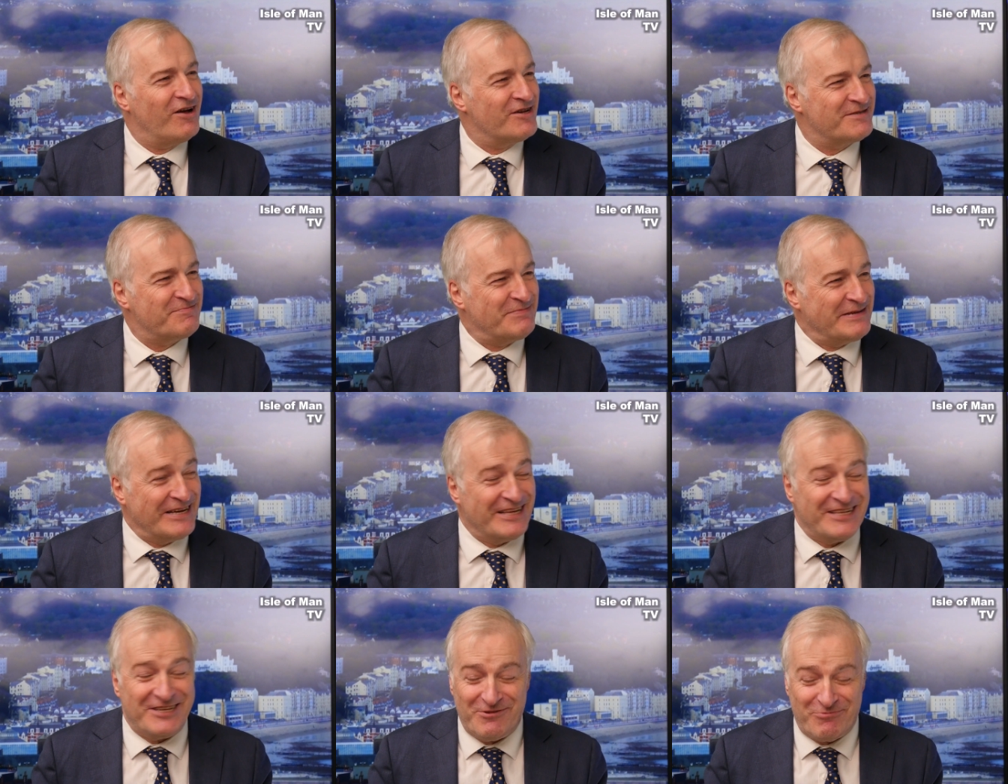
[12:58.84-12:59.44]
last
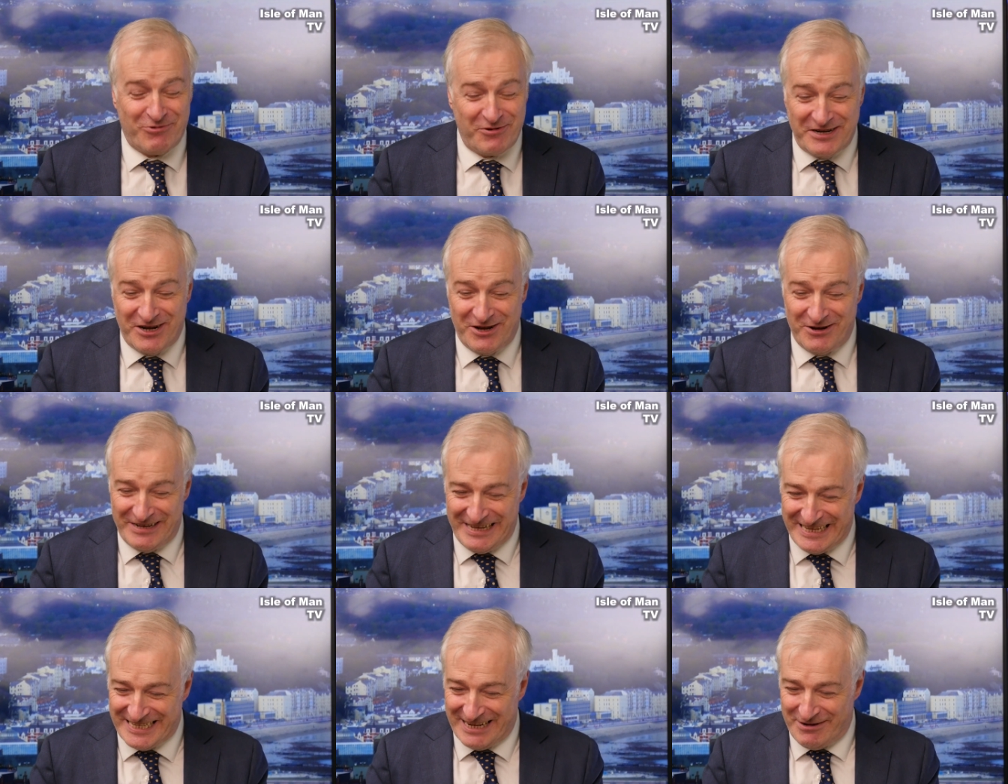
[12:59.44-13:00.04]
bit, and you'll probably
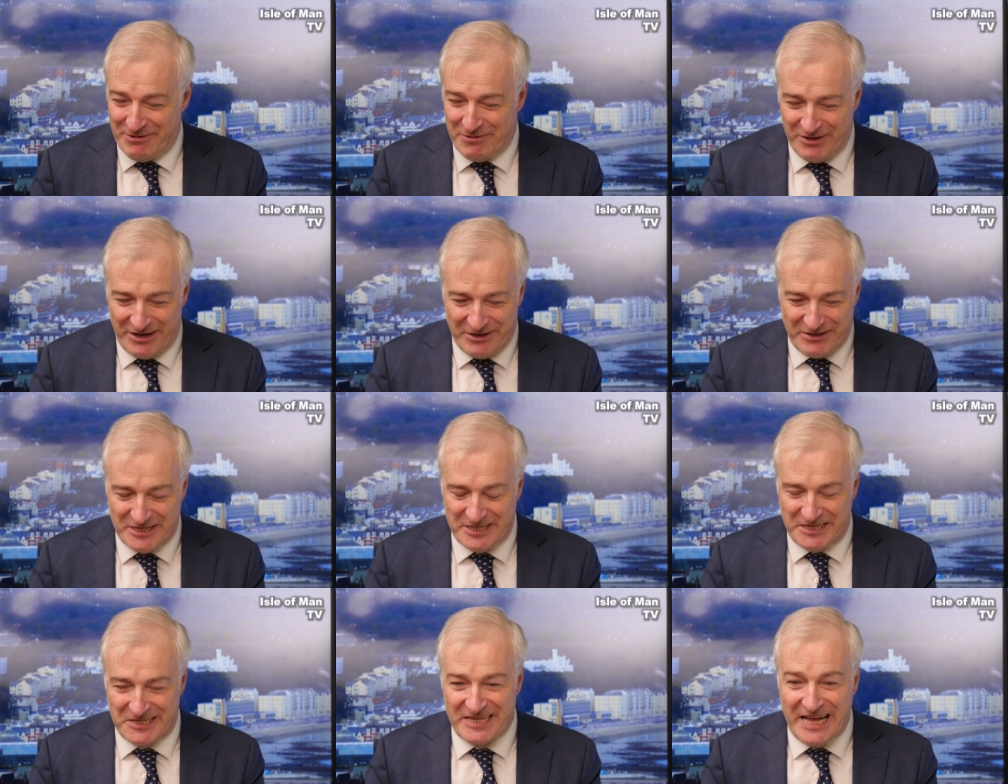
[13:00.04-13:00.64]
know exactly where I'm
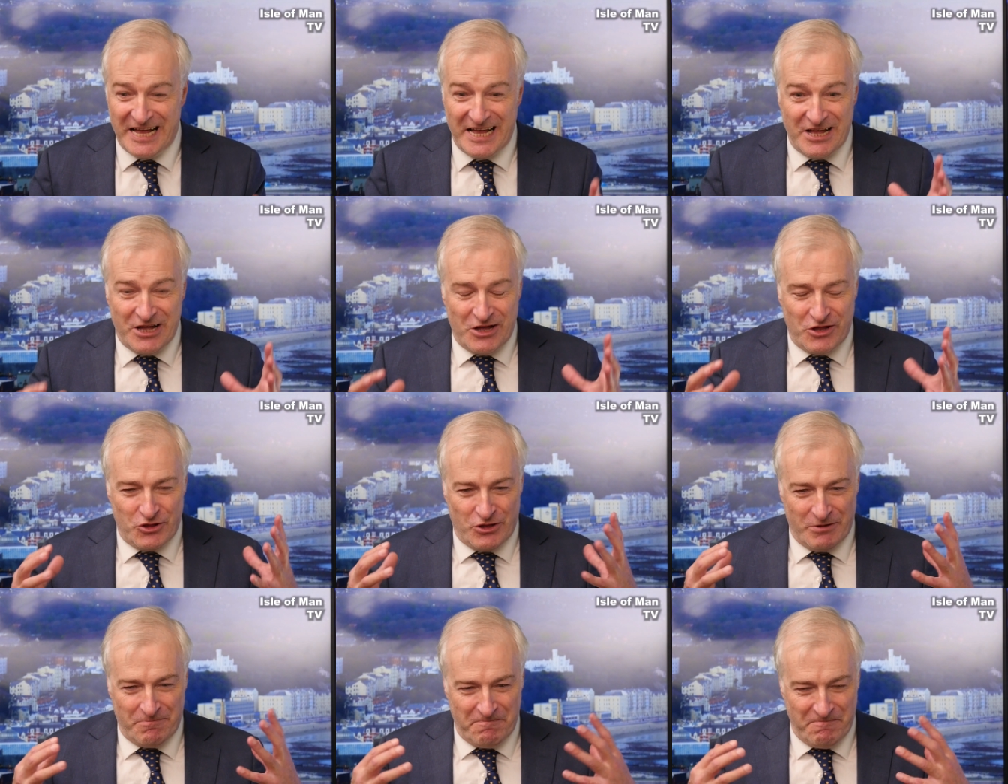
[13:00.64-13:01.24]
going. This is
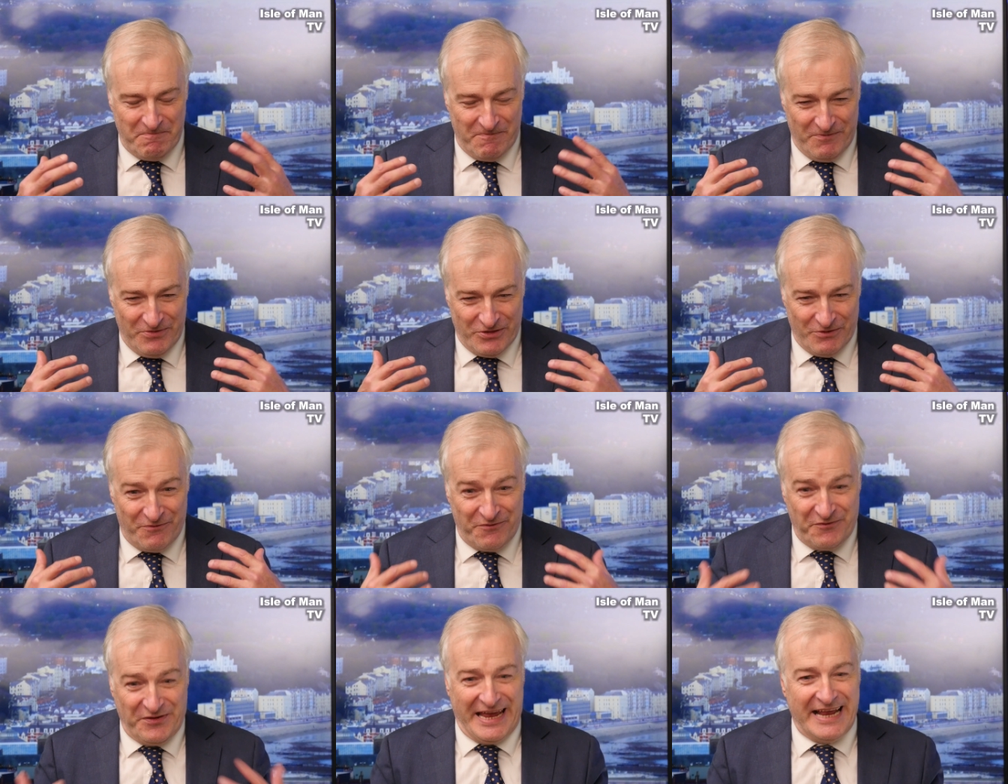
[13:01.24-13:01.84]
the
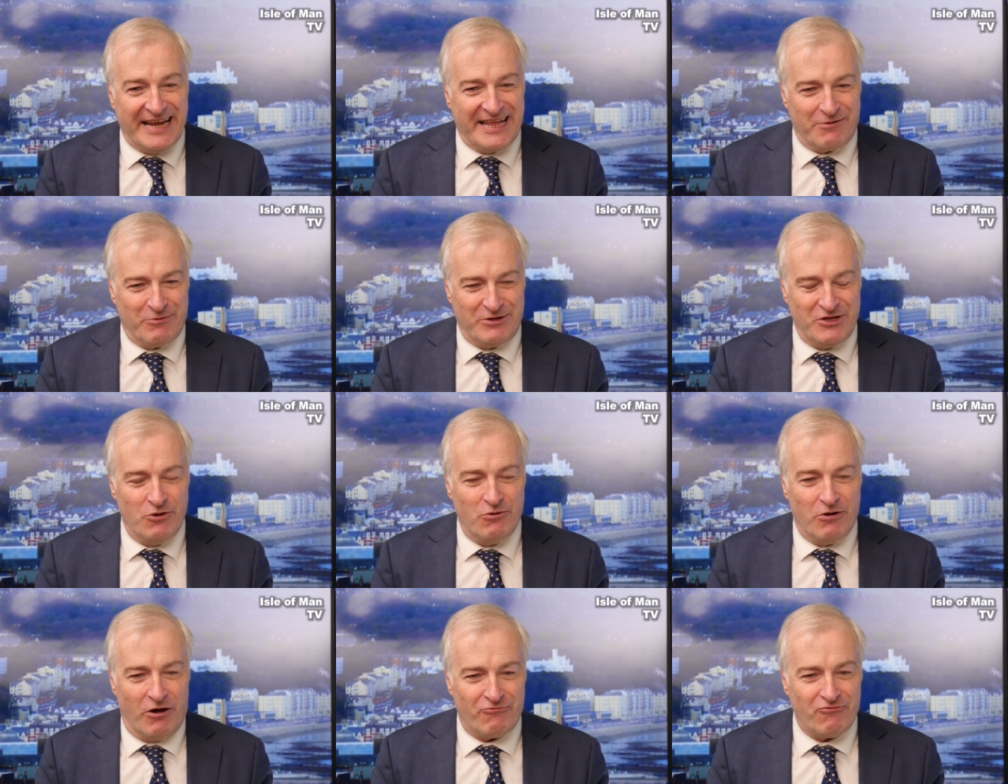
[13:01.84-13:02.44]
the feeling
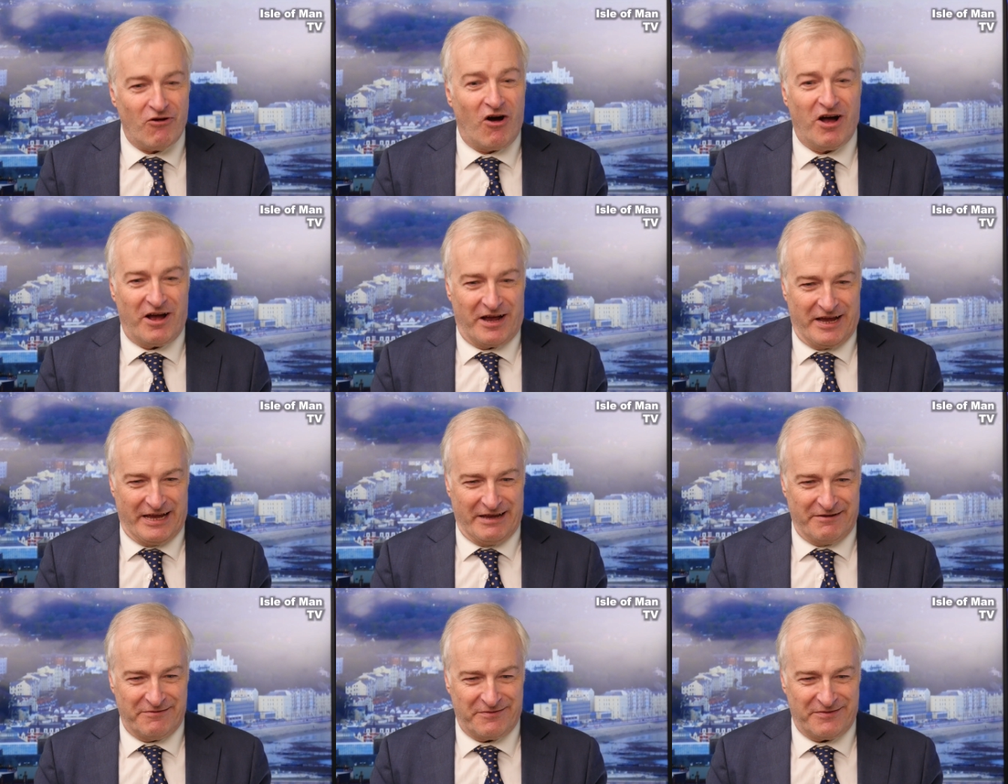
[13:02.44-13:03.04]
when you
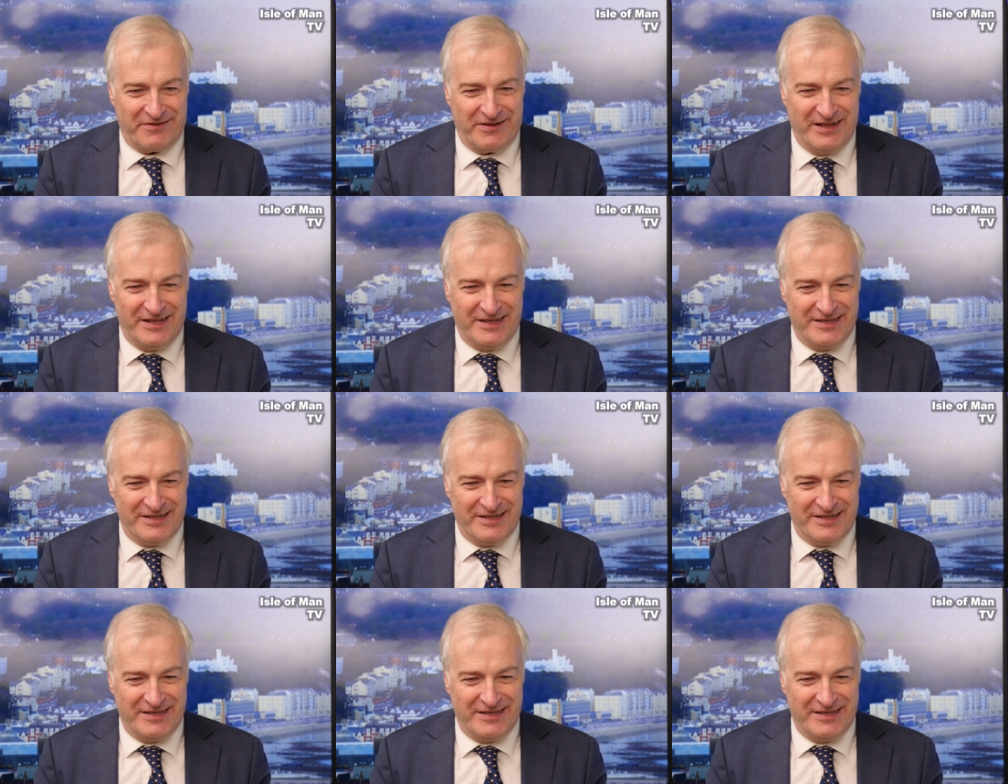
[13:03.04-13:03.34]
arrive,